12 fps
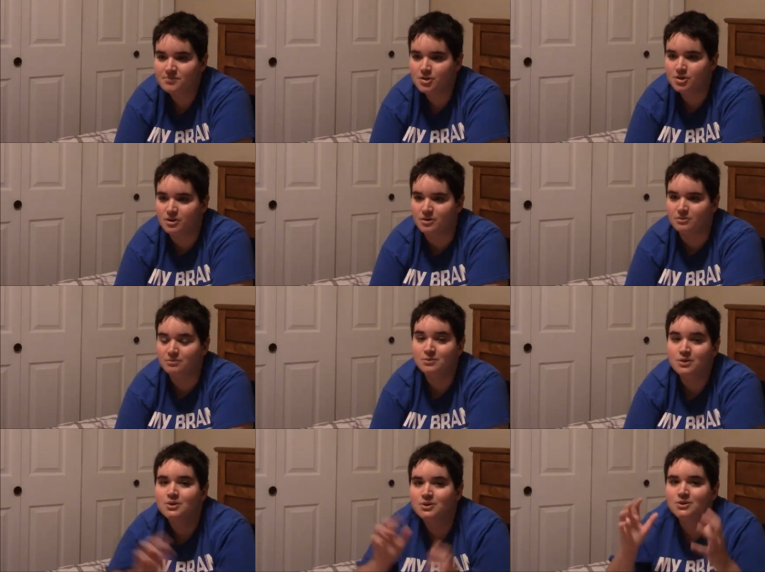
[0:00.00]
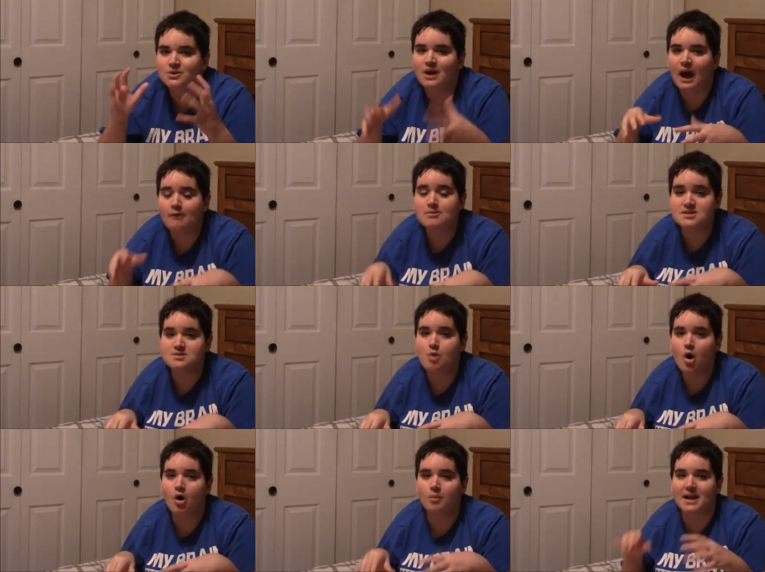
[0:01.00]
you know, I was
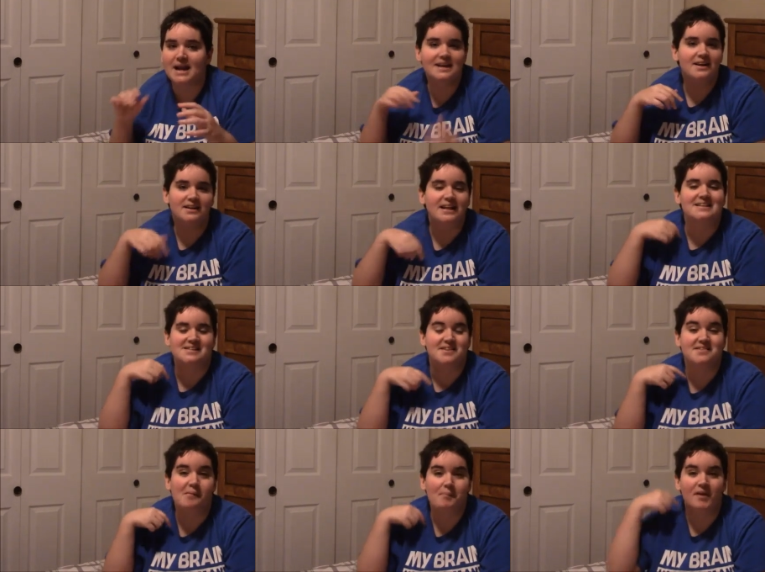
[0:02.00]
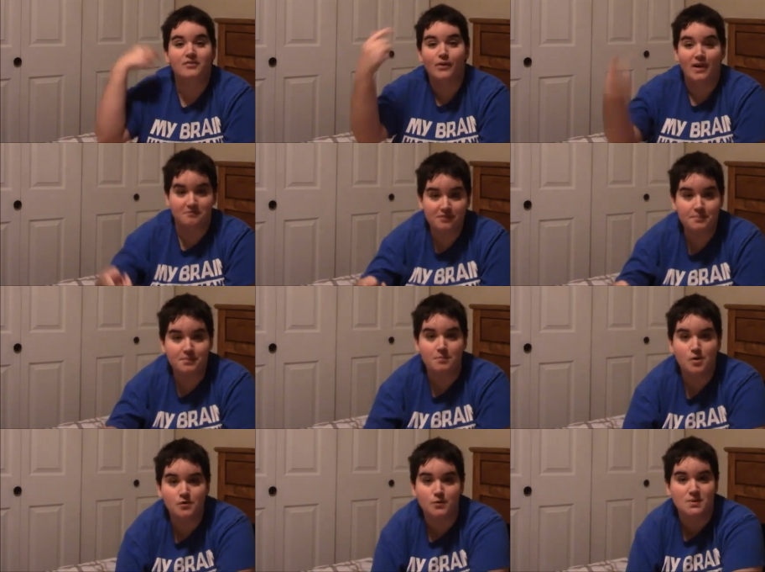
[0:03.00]
small, but I didn't like the seatbelt, so I flipped them
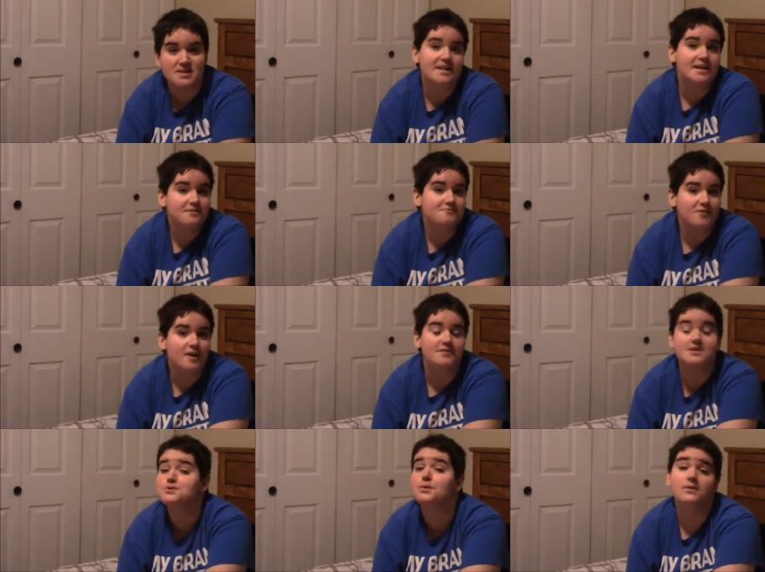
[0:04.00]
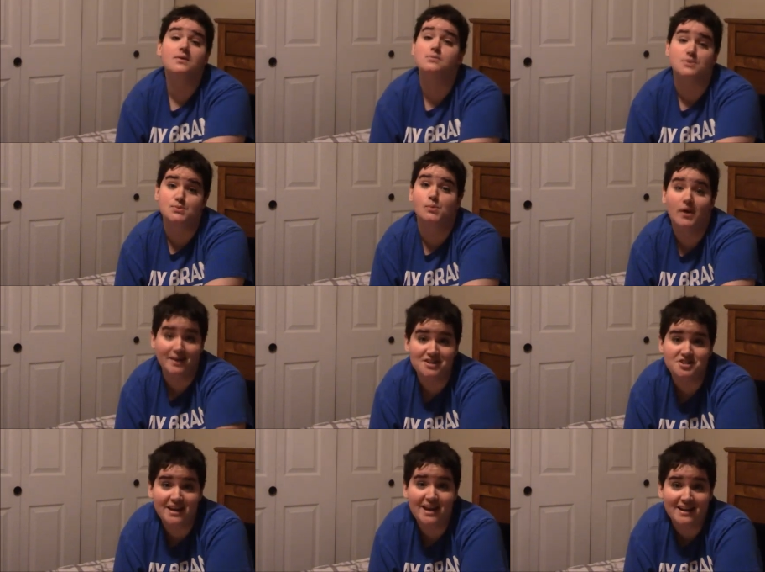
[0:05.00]
over. Well, the kid in front of us, who only was one
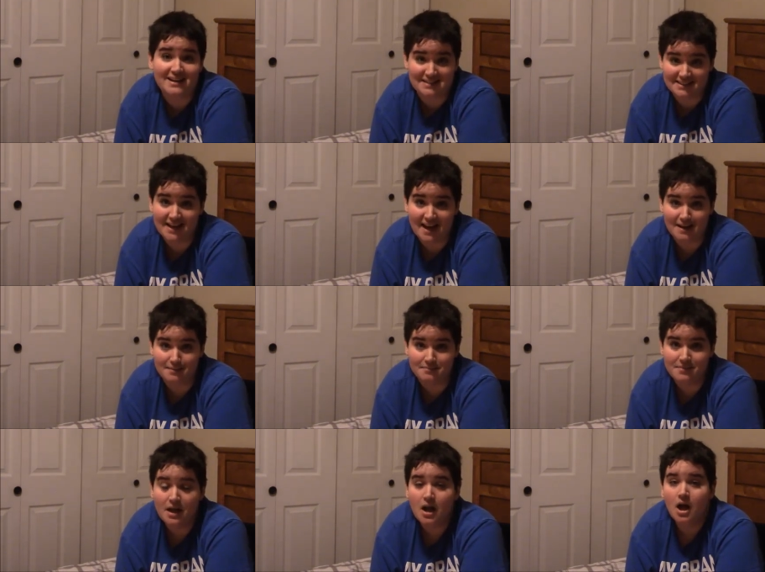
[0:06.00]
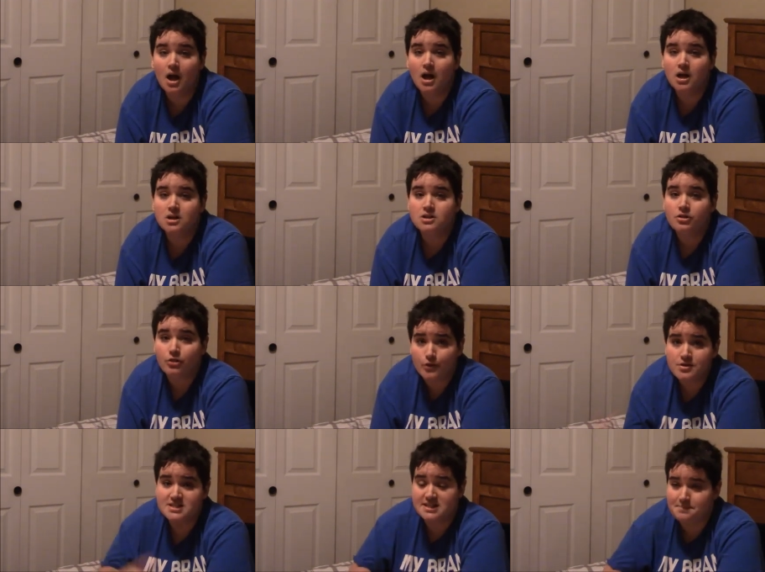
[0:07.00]
kid at the time,
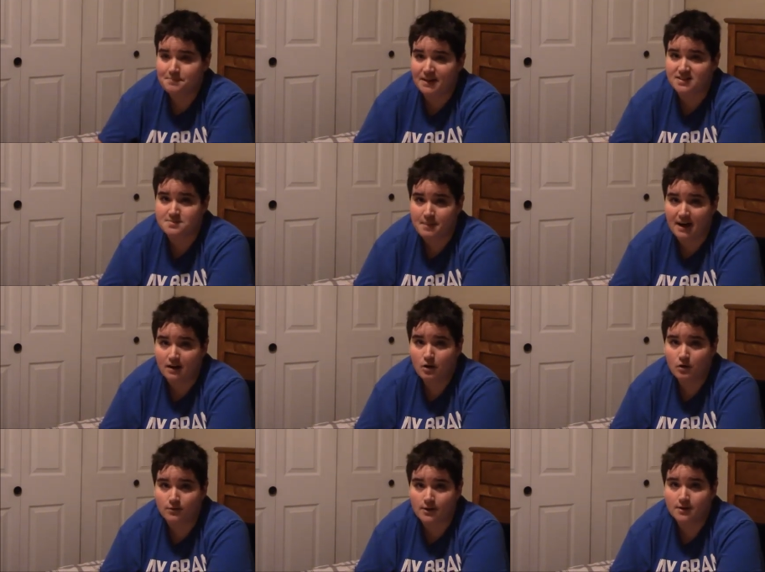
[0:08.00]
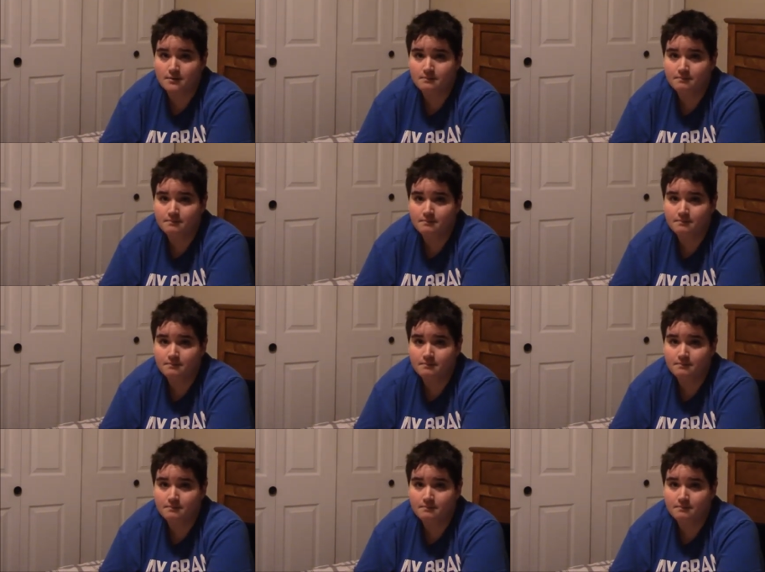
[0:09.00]
threw the seatbelts back over.